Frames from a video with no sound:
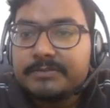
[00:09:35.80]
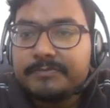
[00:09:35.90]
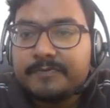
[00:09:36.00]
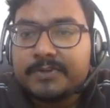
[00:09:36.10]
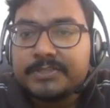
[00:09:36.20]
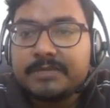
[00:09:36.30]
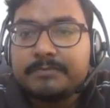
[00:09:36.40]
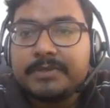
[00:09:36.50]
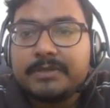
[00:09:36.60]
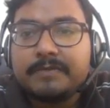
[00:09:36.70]
For
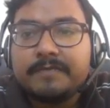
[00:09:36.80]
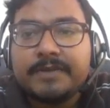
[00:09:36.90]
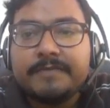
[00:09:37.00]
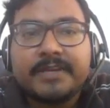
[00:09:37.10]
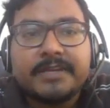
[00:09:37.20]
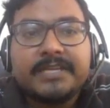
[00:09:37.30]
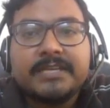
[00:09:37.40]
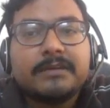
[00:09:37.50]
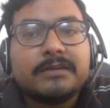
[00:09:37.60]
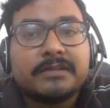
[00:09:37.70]
example, when we are here,
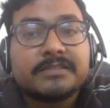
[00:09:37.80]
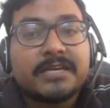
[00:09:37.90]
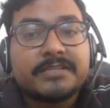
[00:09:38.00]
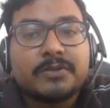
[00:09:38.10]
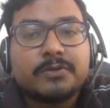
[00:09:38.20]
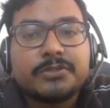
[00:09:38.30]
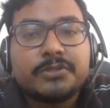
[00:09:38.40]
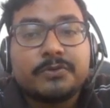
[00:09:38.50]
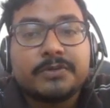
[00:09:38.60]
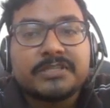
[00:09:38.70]
it is I is equal to 0,
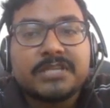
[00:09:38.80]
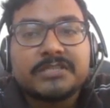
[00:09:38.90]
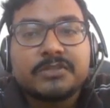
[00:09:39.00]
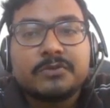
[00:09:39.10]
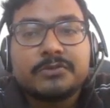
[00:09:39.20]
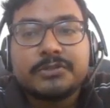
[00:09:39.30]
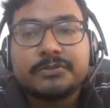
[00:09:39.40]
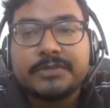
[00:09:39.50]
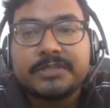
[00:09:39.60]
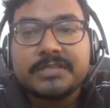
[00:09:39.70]
it is I is equal to 0,
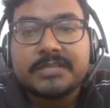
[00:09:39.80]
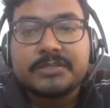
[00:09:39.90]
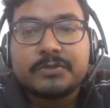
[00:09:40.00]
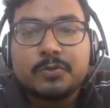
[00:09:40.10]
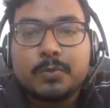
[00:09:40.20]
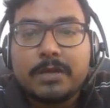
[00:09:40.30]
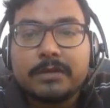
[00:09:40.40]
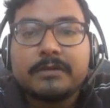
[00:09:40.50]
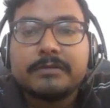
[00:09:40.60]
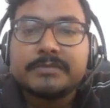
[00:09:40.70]
it is I is equal to 1,
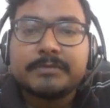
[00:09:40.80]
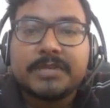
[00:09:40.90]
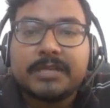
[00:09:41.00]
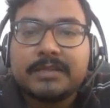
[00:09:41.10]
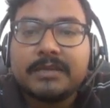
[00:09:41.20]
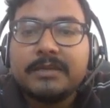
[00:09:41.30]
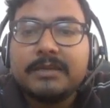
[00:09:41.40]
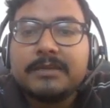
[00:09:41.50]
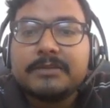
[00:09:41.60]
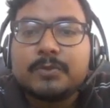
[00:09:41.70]
something like that.
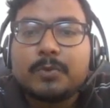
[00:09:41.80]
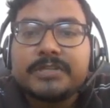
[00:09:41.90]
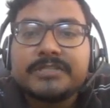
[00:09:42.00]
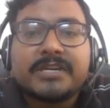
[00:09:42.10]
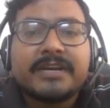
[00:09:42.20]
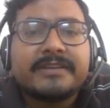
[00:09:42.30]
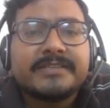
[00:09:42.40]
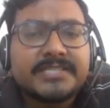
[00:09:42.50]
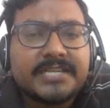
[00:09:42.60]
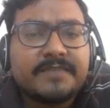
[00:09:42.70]
So what is the current
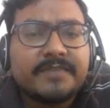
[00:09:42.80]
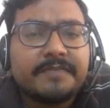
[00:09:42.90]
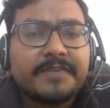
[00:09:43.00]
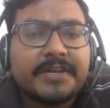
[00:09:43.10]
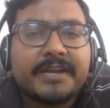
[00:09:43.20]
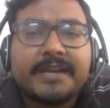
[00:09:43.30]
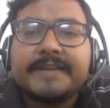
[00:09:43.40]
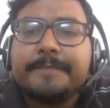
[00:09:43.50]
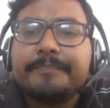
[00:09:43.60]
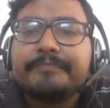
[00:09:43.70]
state where we are at?
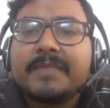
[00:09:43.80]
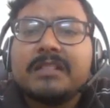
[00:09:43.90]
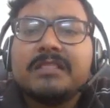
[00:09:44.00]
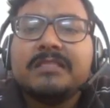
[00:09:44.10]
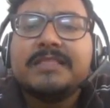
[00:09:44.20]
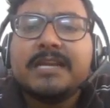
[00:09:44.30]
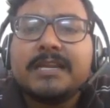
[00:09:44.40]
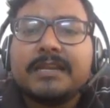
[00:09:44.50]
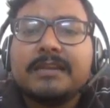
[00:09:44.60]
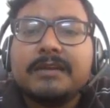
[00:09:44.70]

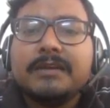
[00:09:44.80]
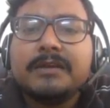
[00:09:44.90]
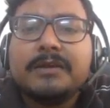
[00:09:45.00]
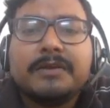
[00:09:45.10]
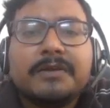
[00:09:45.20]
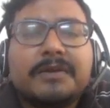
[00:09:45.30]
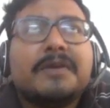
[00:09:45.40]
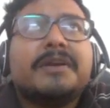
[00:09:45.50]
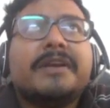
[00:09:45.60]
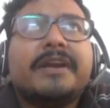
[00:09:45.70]
Then
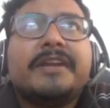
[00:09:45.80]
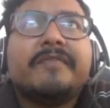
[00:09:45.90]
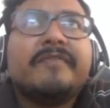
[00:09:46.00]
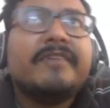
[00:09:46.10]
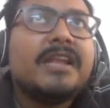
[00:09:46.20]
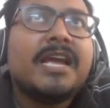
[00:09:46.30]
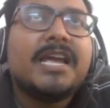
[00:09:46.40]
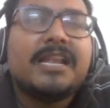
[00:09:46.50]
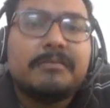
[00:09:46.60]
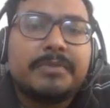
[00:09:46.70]
it will
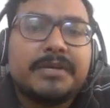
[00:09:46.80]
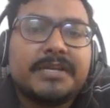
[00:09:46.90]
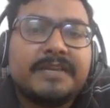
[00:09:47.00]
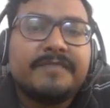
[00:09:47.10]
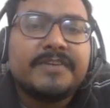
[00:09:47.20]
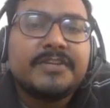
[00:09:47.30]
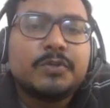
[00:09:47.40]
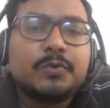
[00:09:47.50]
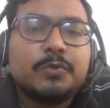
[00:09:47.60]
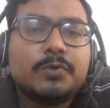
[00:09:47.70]
help if we do